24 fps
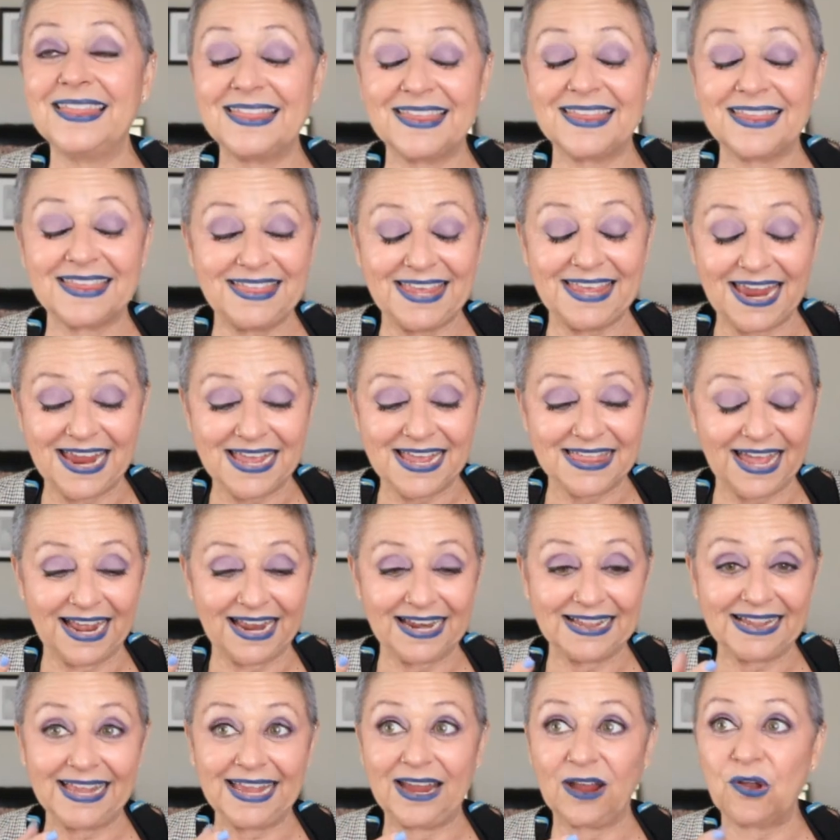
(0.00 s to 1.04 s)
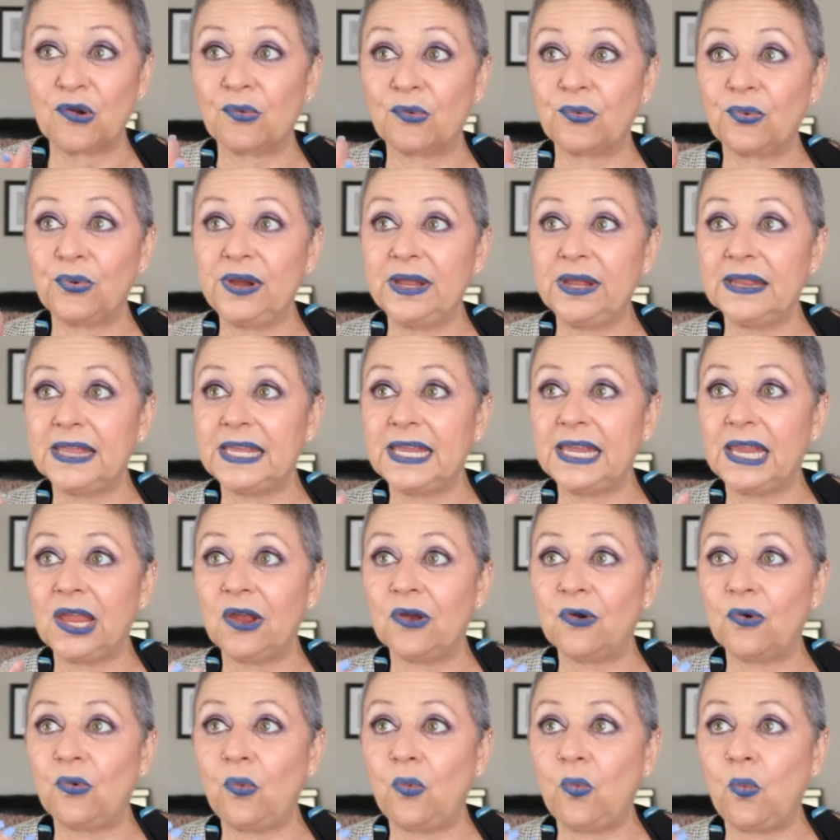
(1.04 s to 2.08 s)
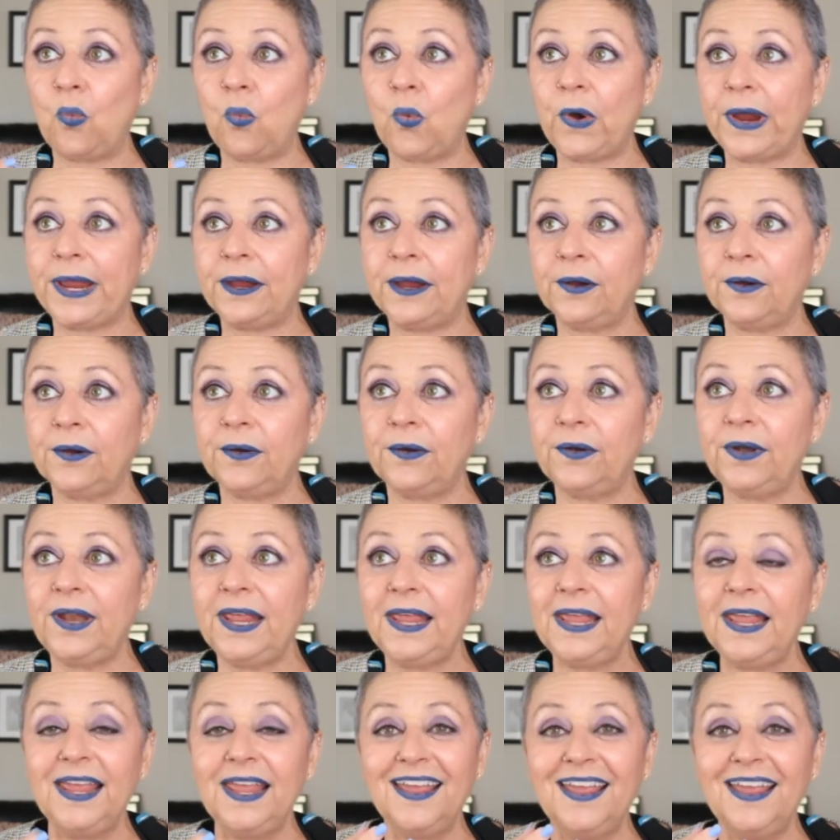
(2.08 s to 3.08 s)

think that like really weird